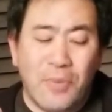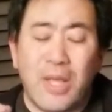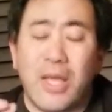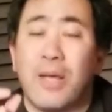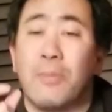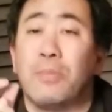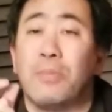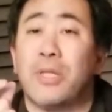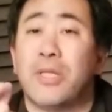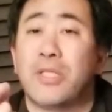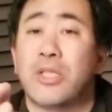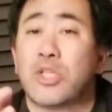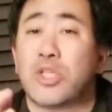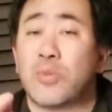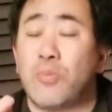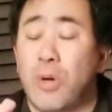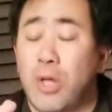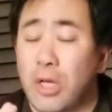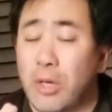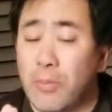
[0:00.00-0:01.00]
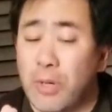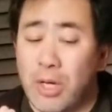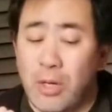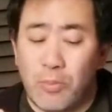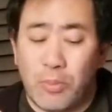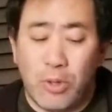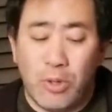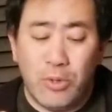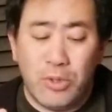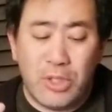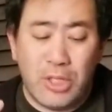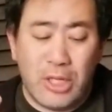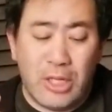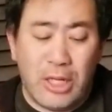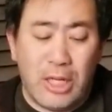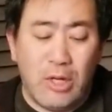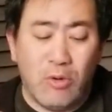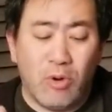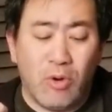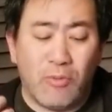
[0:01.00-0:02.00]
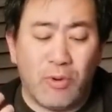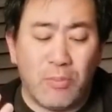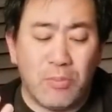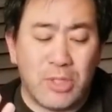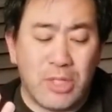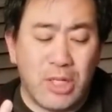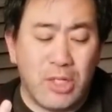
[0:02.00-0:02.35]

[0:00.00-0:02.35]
plus a smaller amount of protein, anywhere from 10